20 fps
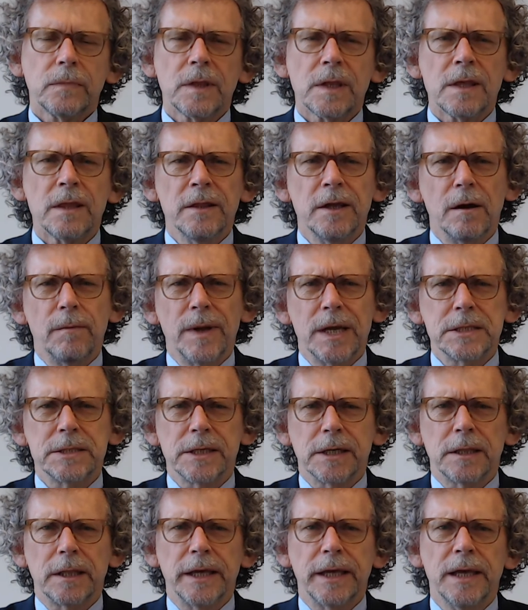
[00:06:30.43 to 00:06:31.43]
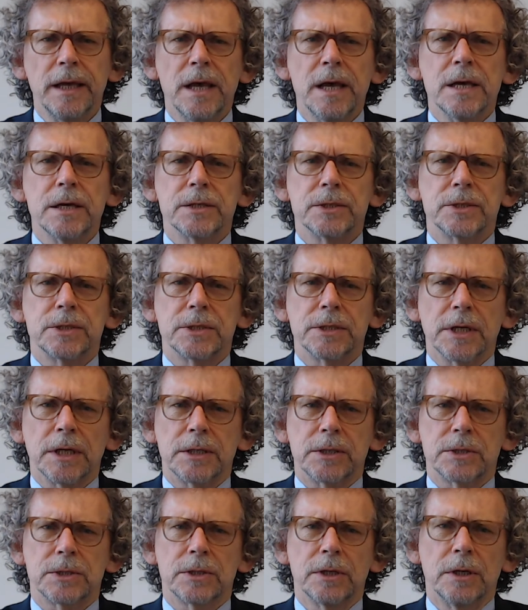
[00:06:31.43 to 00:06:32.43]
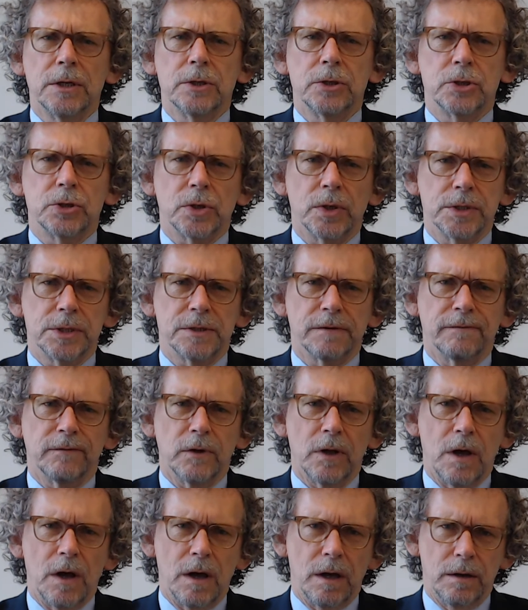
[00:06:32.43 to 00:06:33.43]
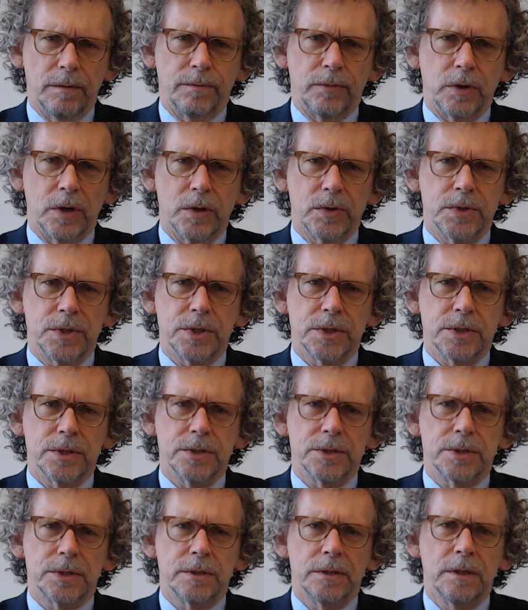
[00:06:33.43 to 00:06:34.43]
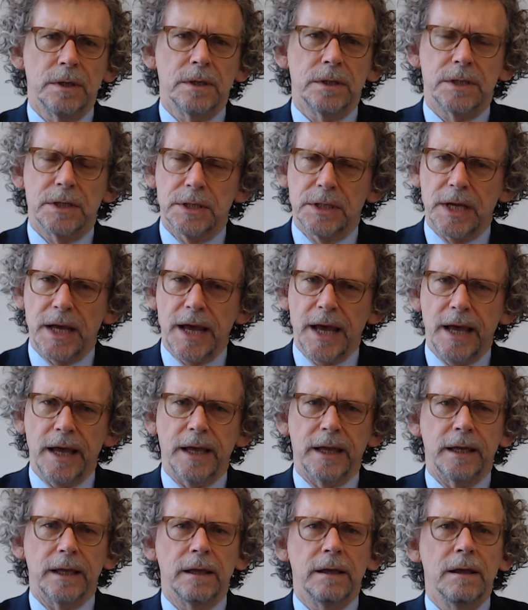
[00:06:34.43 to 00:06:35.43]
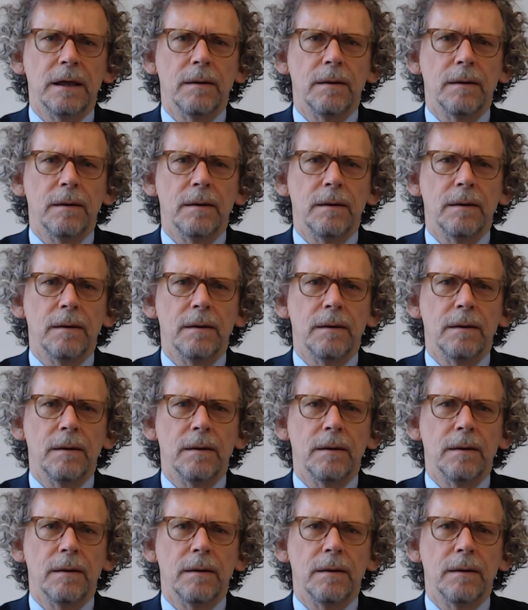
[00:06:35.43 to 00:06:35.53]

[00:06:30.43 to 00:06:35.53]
There are basically 6 choice of law approaches today